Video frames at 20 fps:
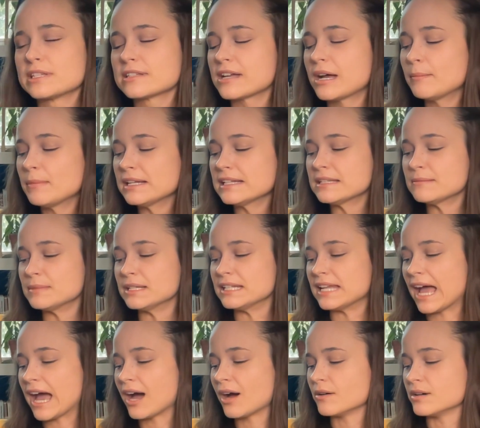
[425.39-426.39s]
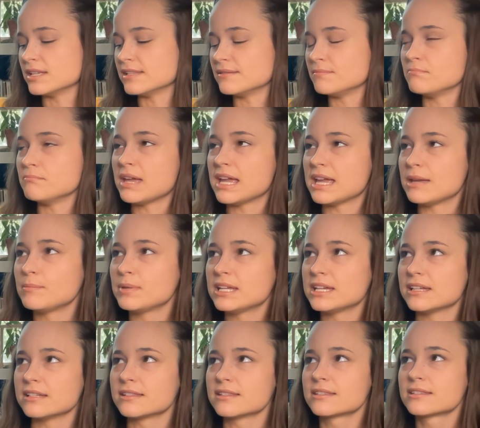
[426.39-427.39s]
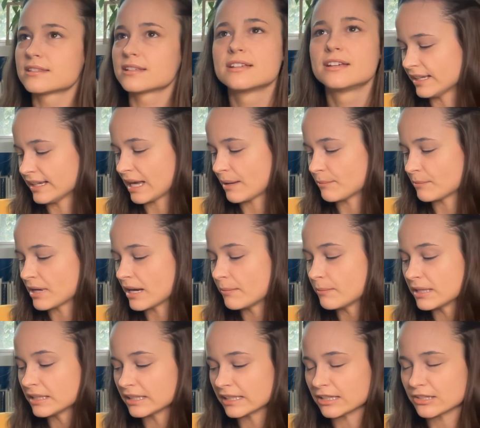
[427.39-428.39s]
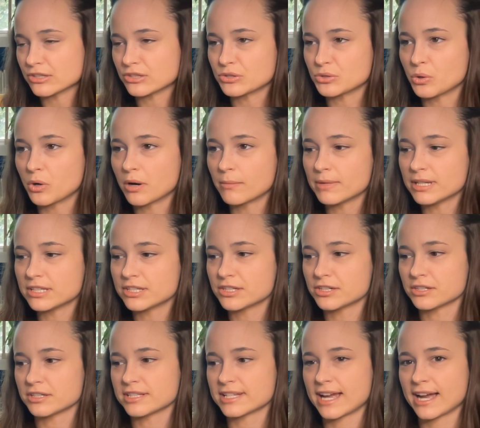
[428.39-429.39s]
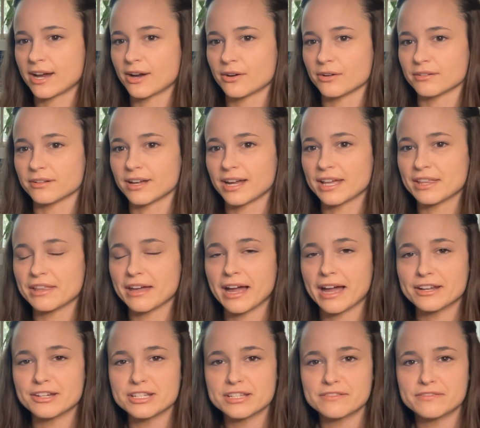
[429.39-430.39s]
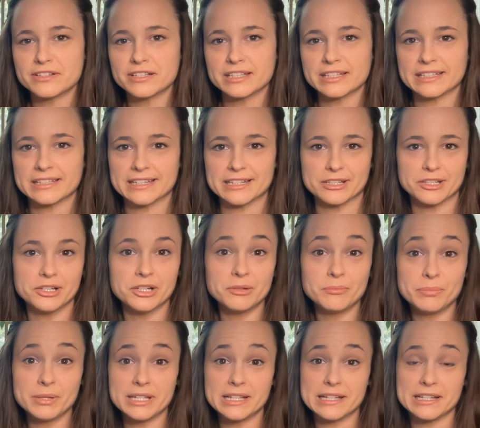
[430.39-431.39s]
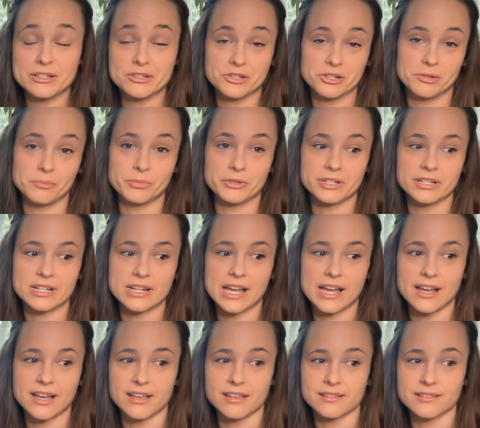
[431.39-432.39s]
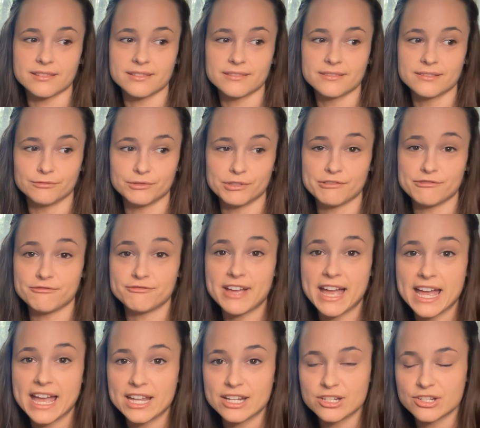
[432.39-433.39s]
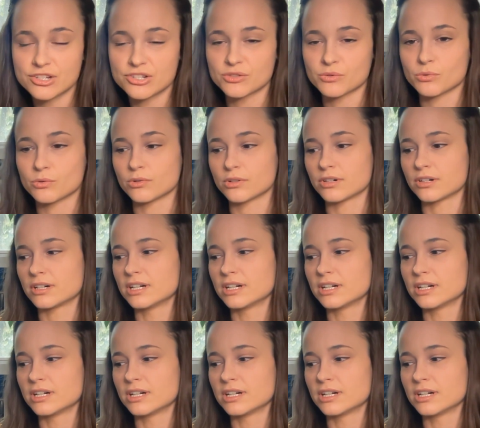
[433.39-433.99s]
coming to me now is maybe it's like I'm coming like a storm into your town. I just feel like it could be interpreted as revenge or